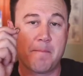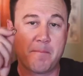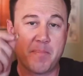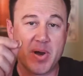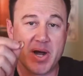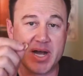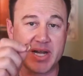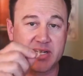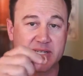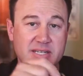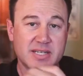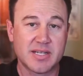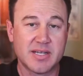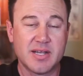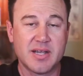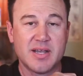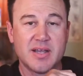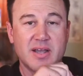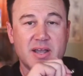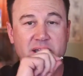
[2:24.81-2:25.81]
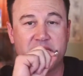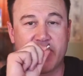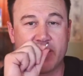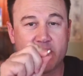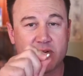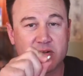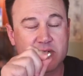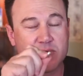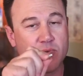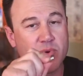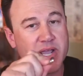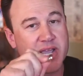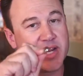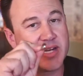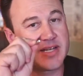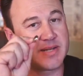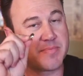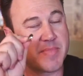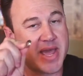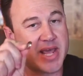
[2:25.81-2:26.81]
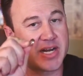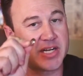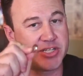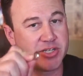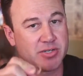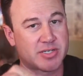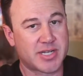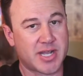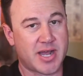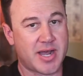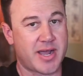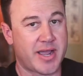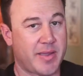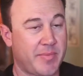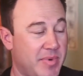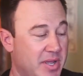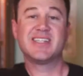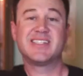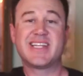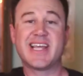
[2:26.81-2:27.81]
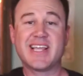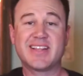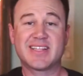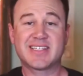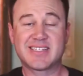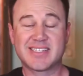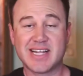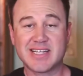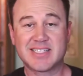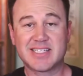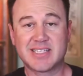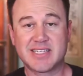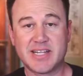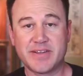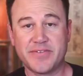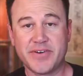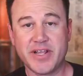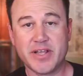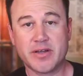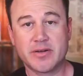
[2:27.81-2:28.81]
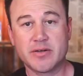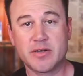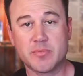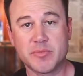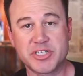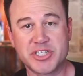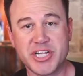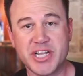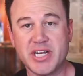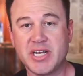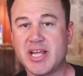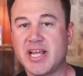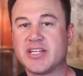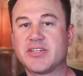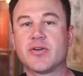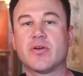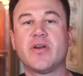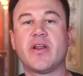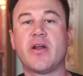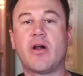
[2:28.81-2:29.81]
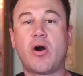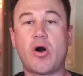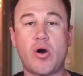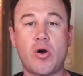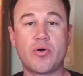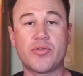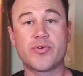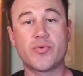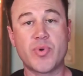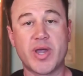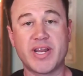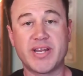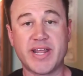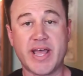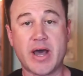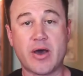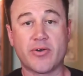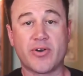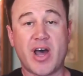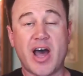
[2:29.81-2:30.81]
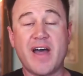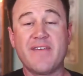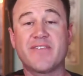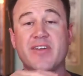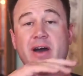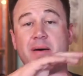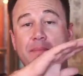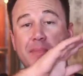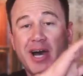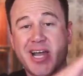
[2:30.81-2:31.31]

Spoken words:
But here's a way to manage your time. Take the sensitivity on your machine and turn it all the way down. I've got